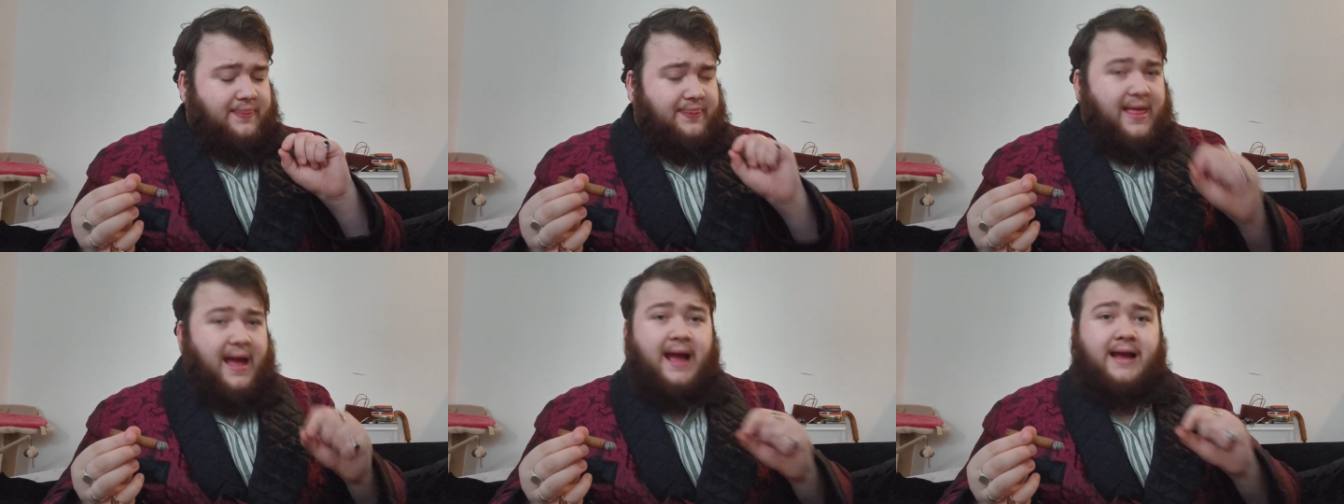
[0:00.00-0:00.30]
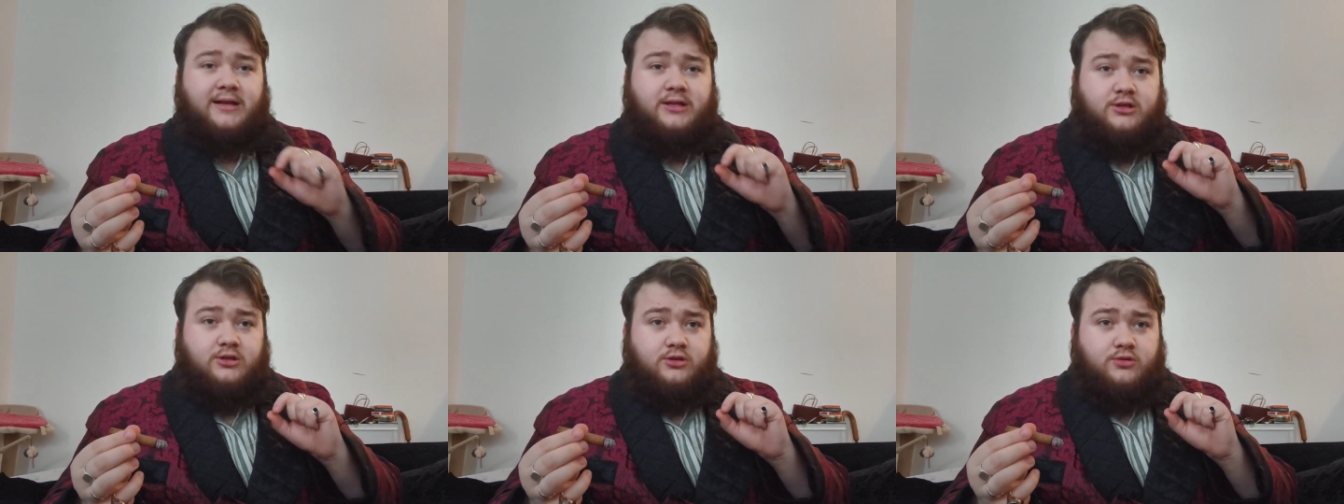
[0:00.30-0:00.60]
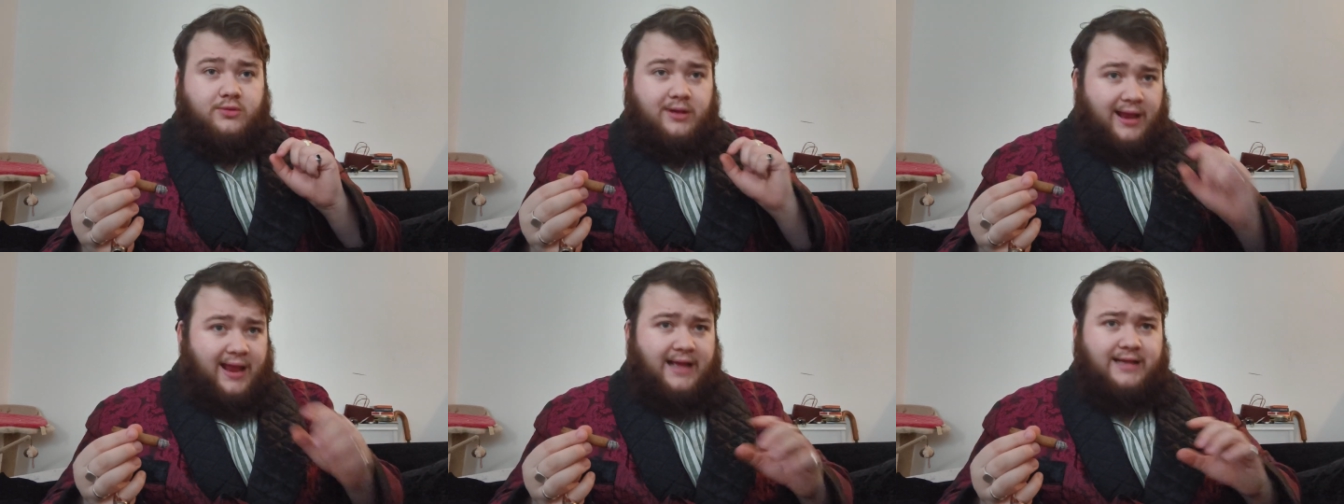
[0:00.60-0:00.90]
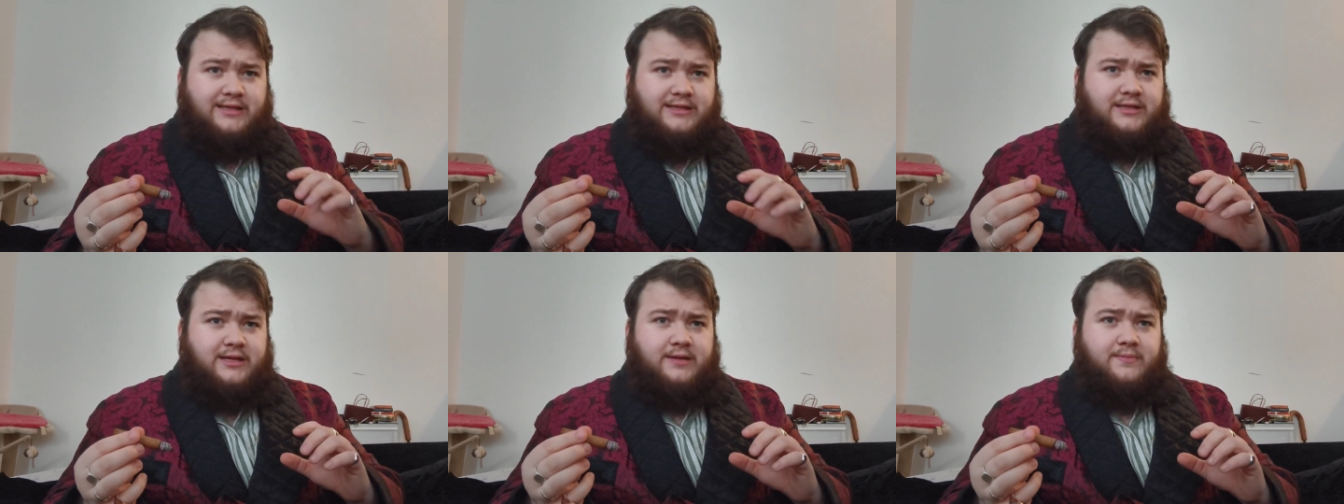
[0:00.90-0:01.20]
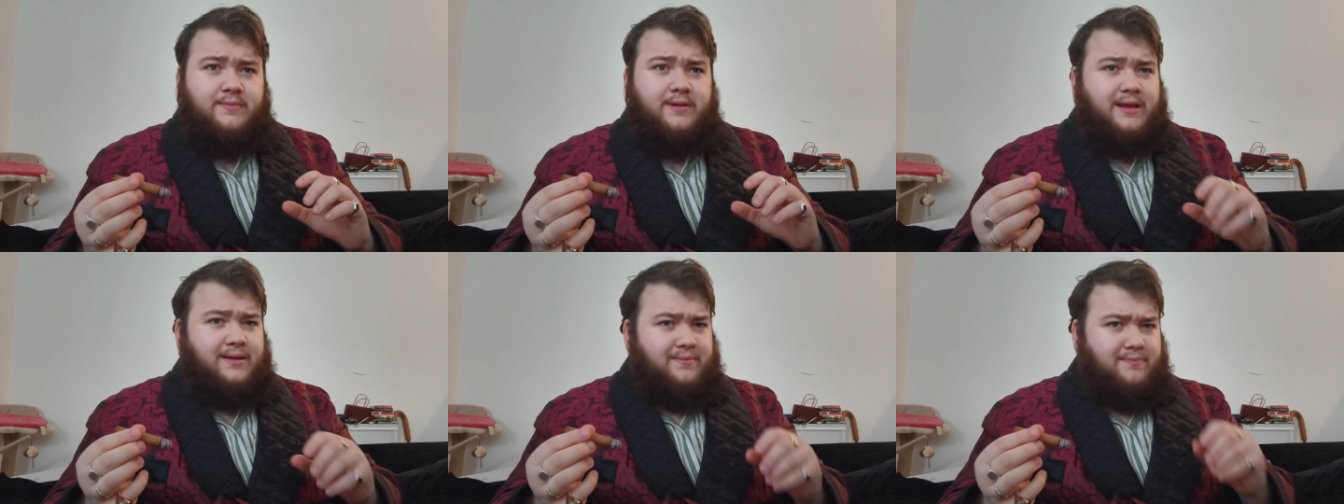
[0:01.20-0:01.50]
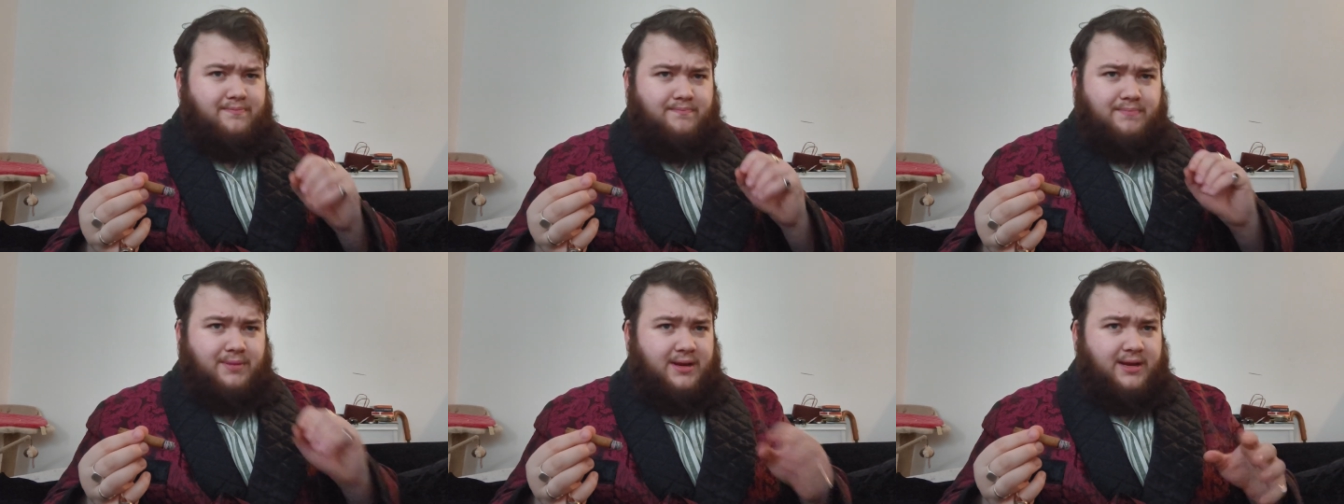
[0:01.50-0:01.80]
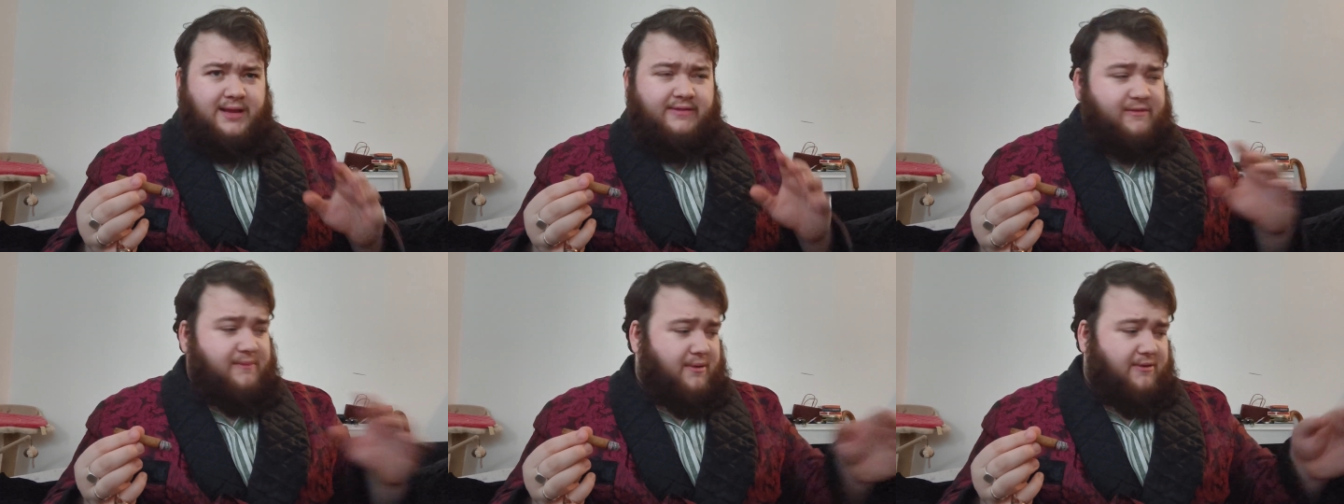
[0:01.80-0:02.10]
That lasted me, I
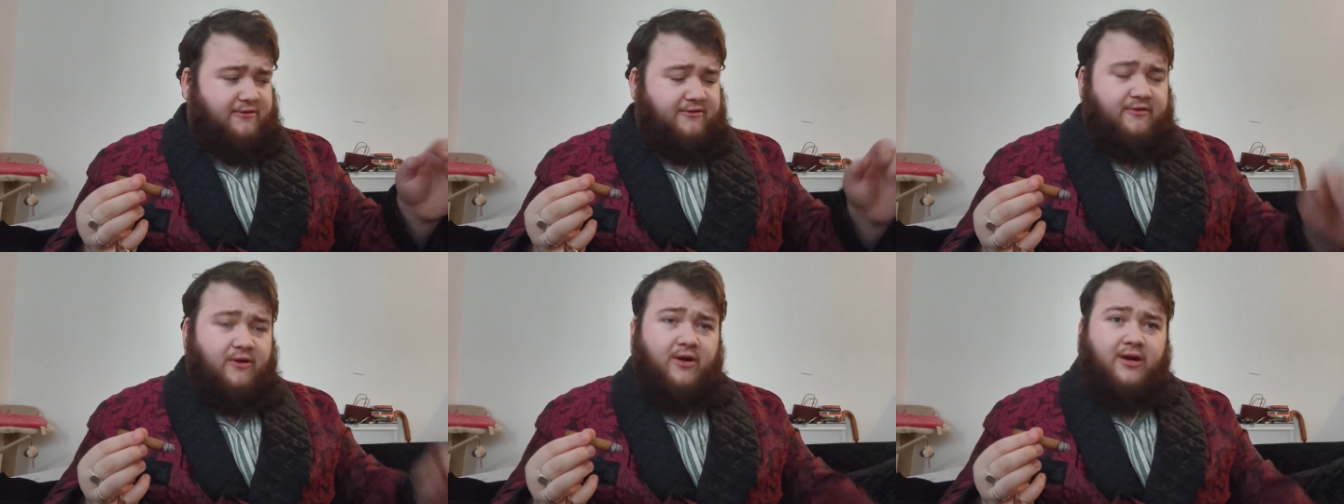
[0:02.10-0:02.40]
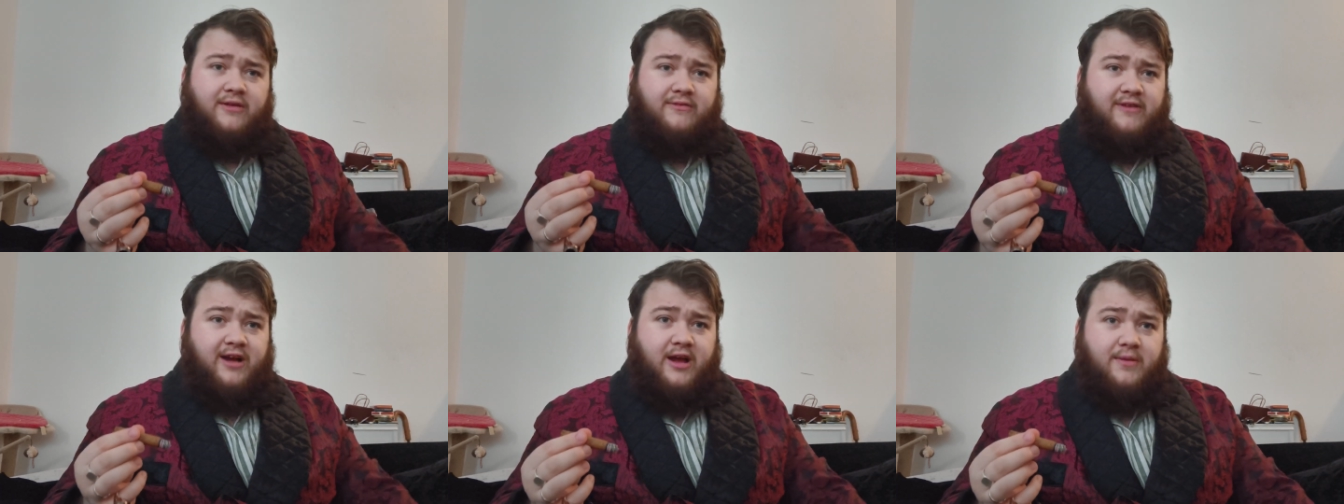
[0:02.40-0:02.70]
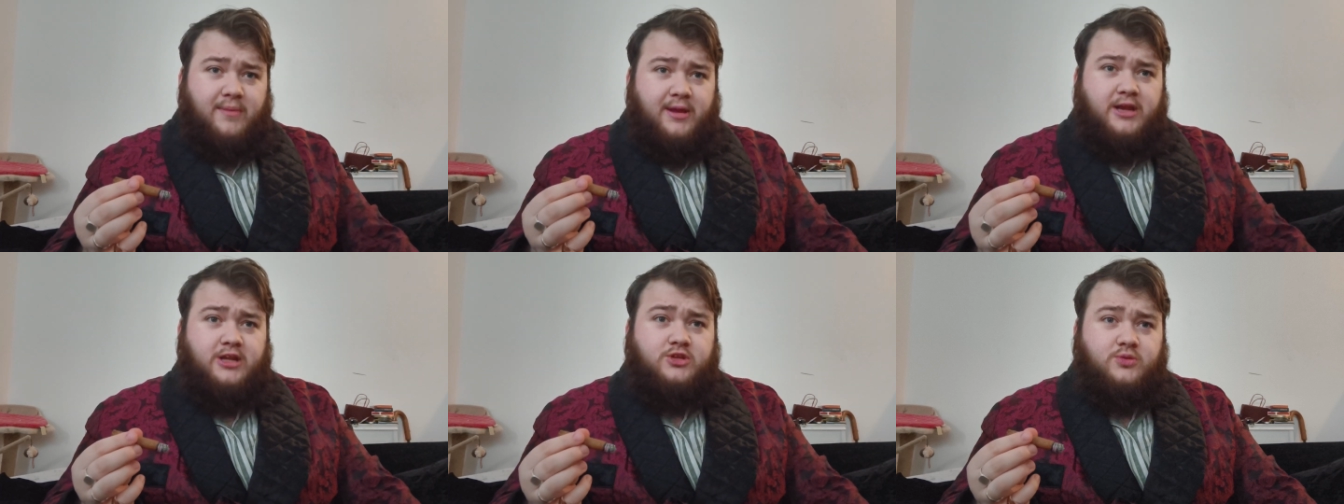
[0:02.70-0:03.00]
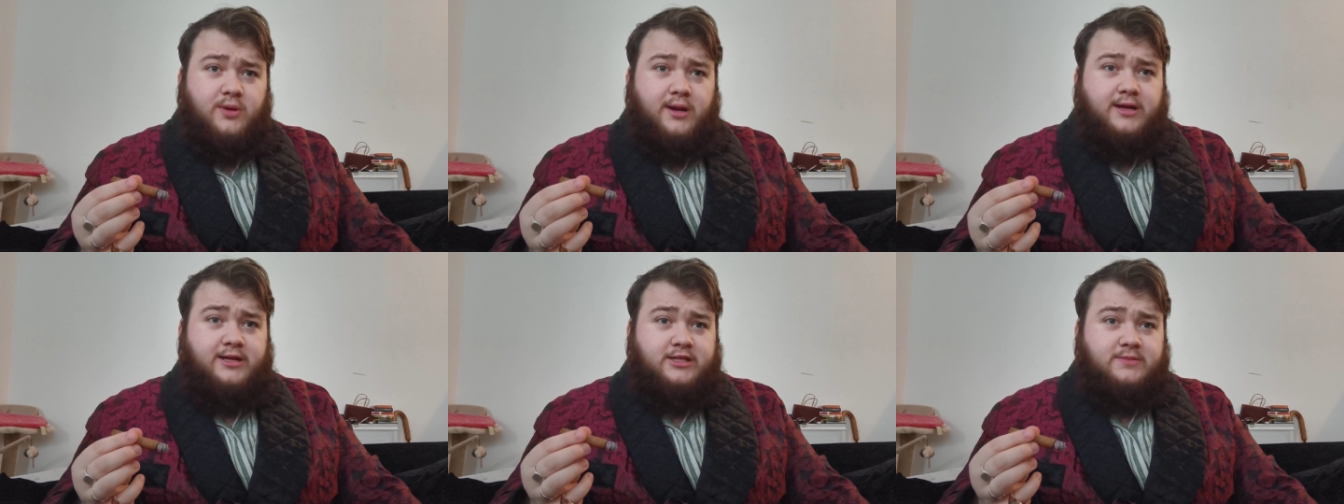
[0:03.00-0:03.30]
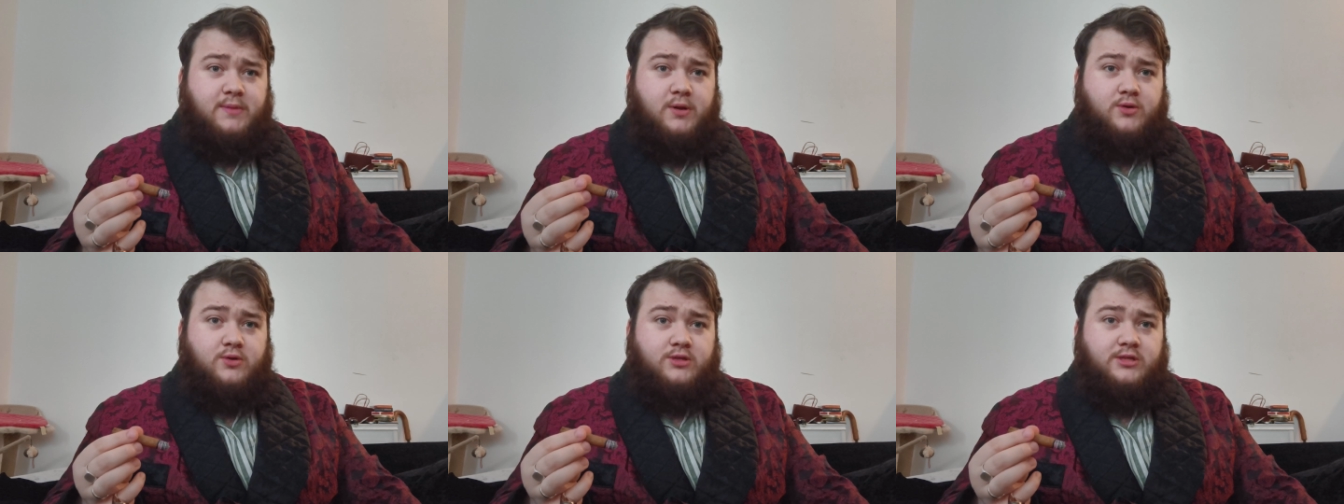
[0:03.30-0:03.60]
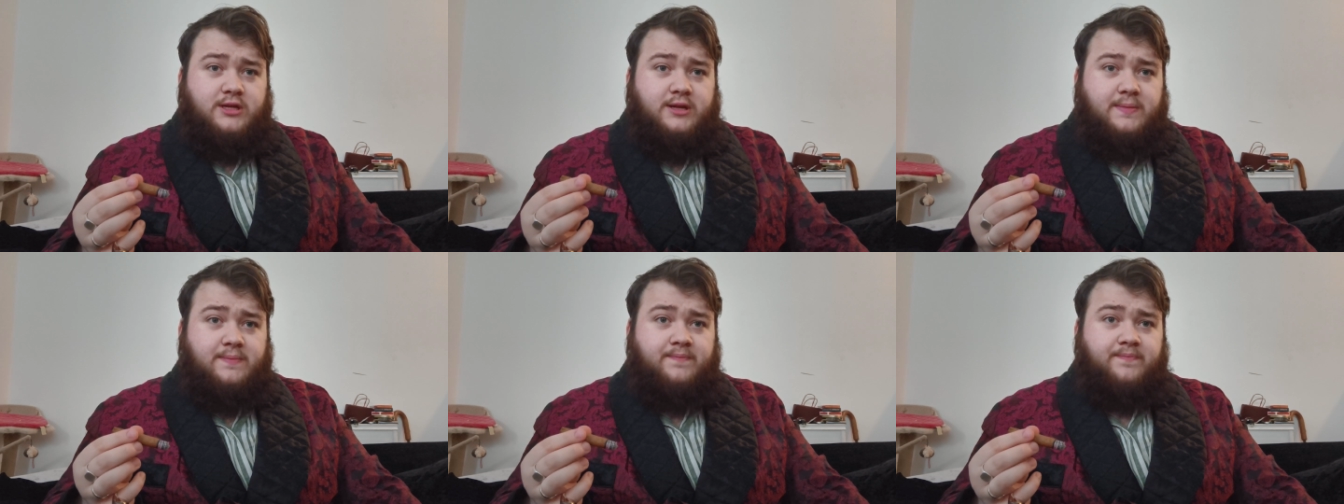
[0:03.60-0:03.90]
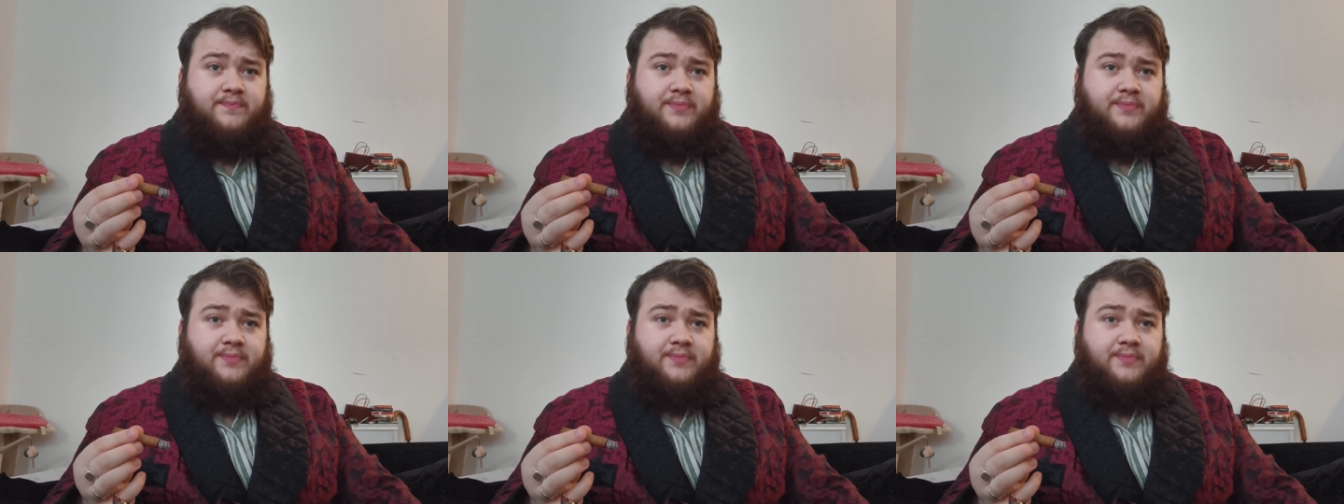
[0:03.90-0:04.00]
believe, about 45 minutes when I smoked it.